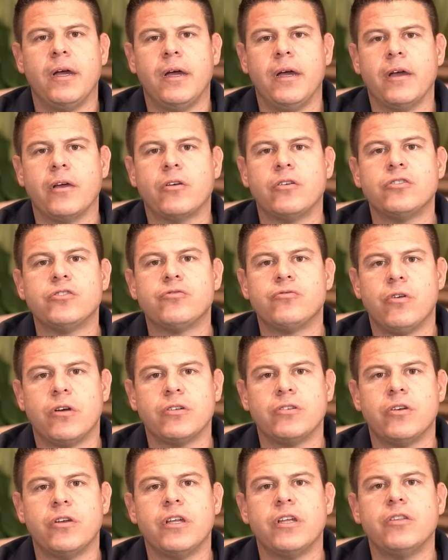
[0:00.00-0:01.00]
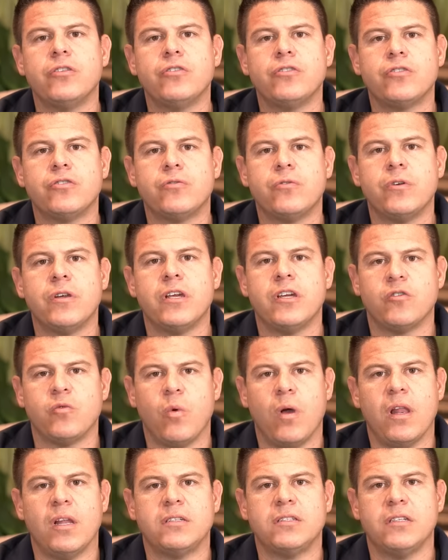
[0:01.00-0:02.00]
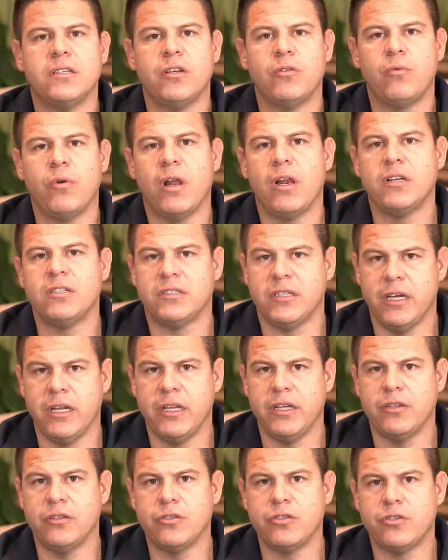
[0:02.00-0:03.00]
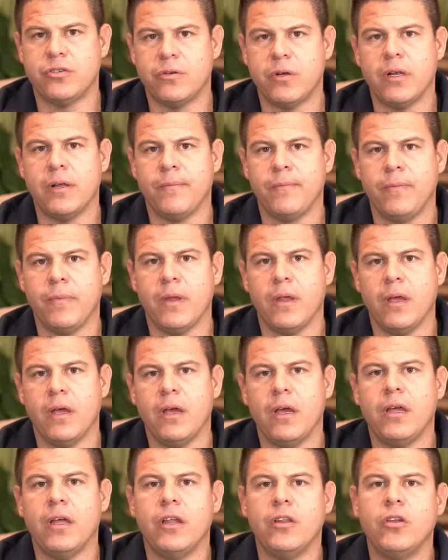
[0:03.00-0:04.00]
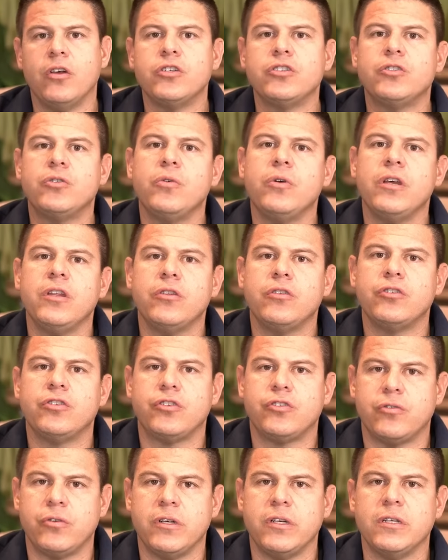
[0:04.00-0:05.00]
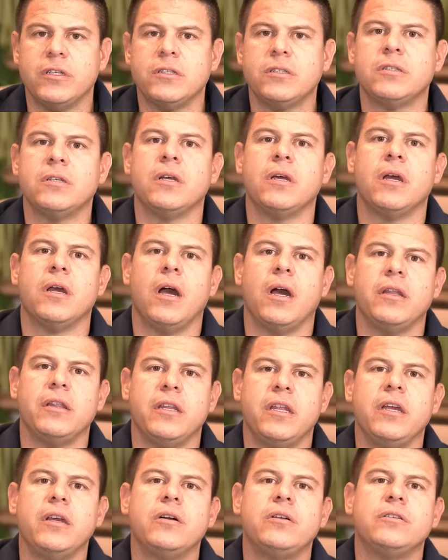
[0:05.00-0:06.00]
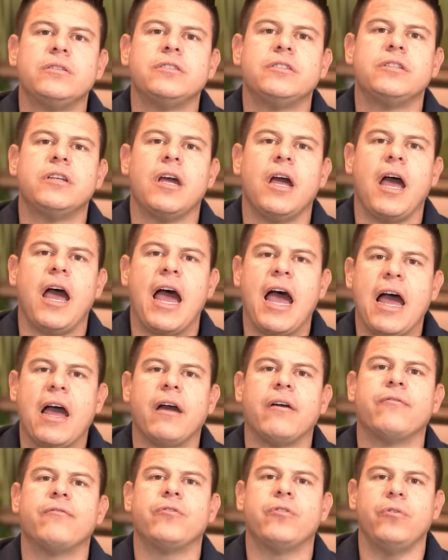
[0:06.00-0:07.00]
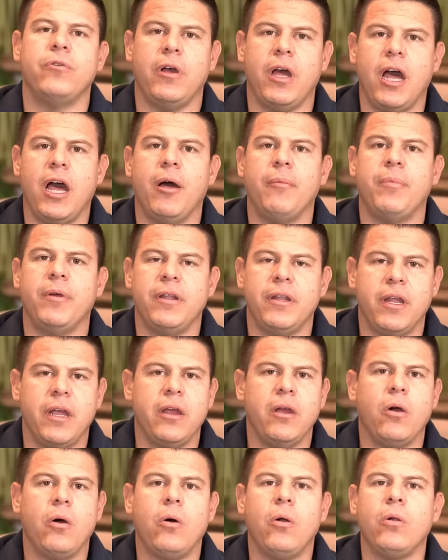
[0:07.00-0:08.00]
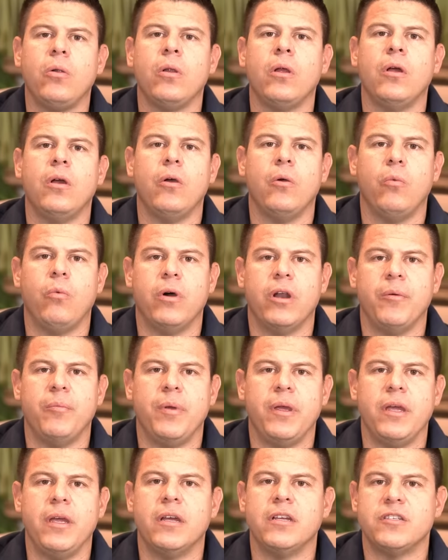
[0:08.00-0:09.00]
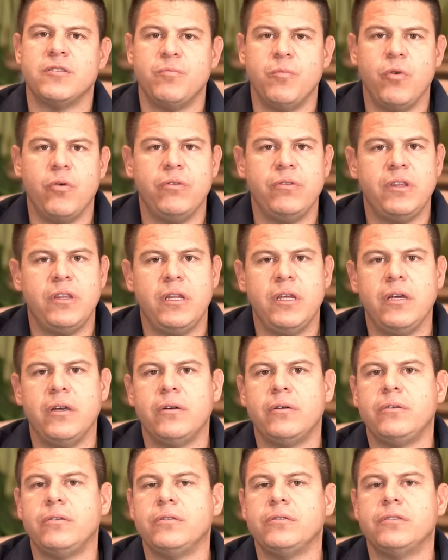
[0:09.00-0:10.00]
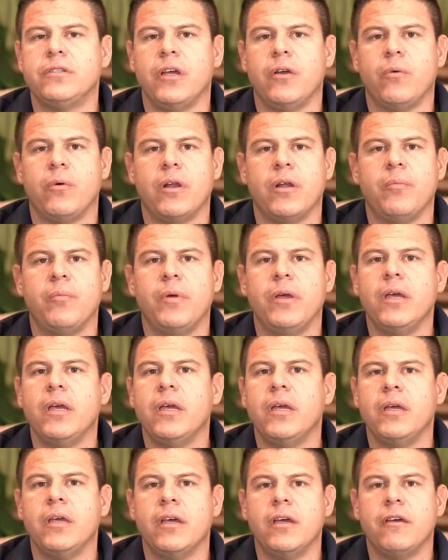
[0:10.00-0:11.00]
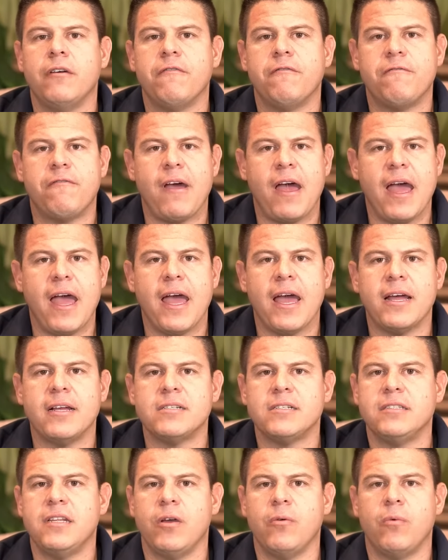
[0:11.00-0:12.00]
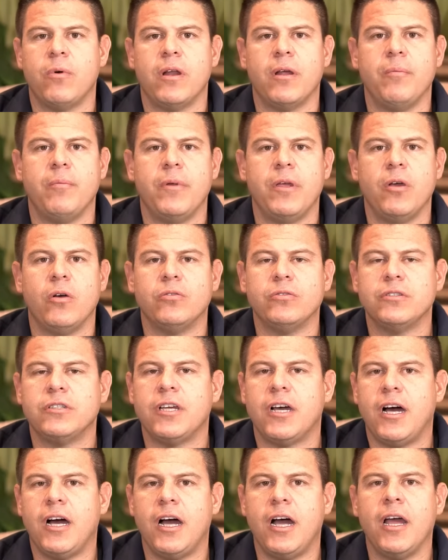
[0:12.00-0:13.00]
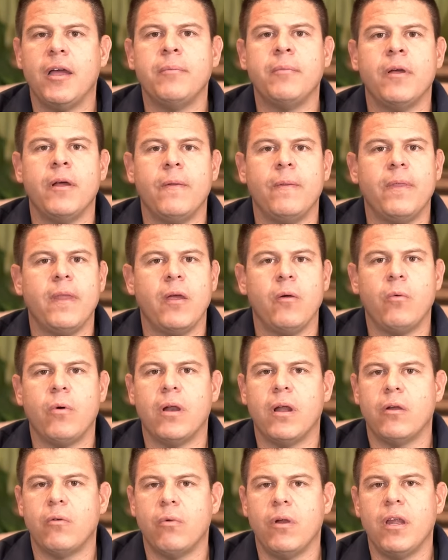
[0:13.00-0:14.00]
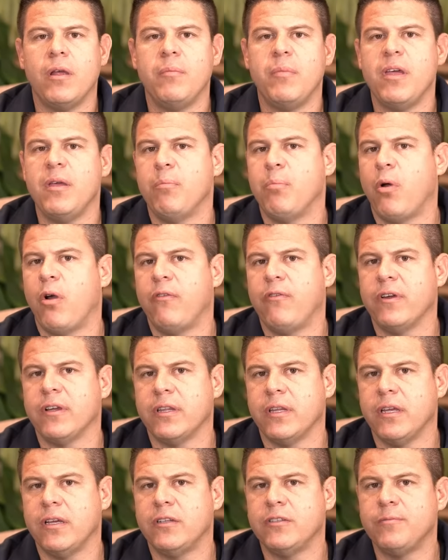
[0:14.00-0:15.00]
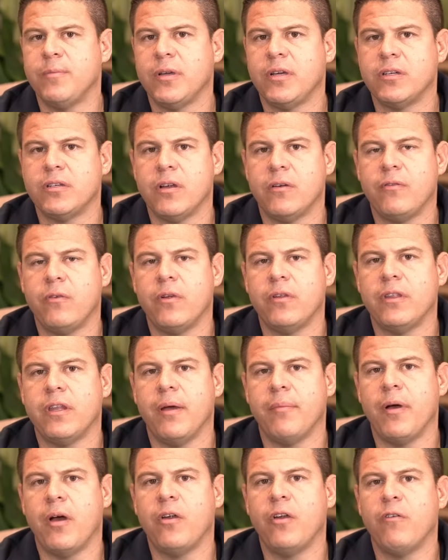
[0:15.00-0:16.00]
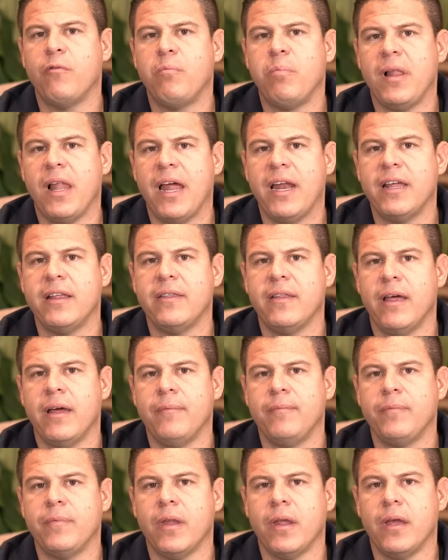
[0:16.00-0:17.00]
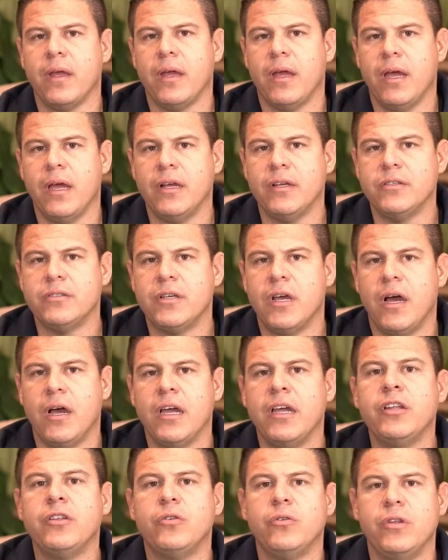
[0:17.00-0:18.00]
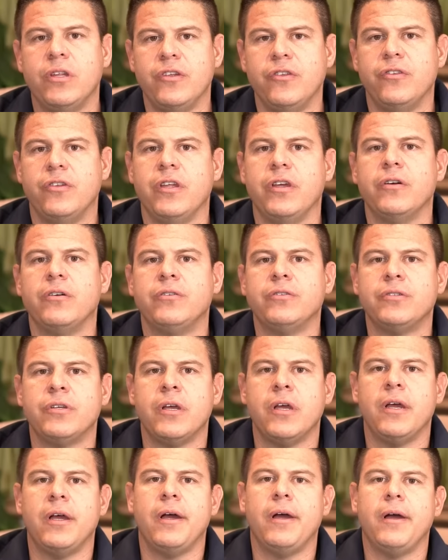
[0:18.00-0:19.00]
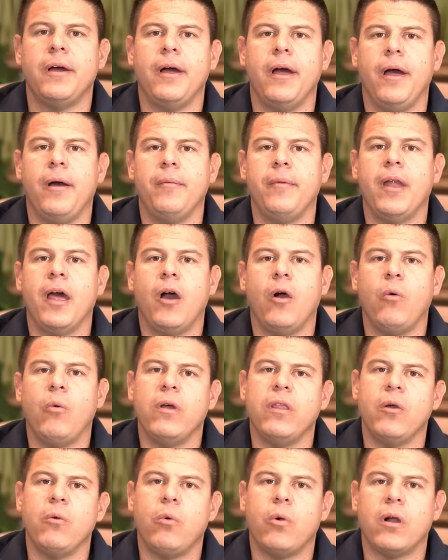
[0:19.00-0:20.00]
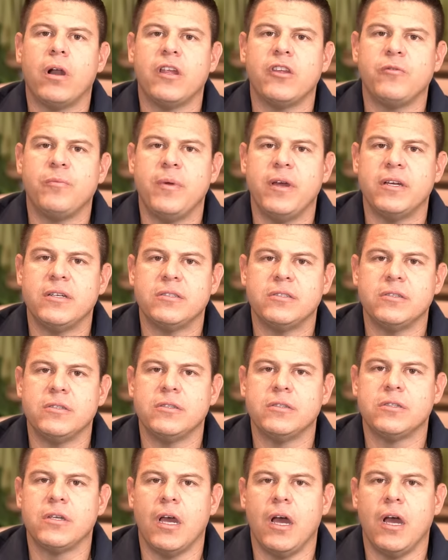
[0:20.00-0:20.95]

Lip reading: construction industry as well as in the real estate industry. In those two industries, deals have to happen. They all want to be smooth deals, they want to be fast, they want to be on time, they want to really be perfect deals because of the amount of planning that is into these deals. Now, when the word asbestos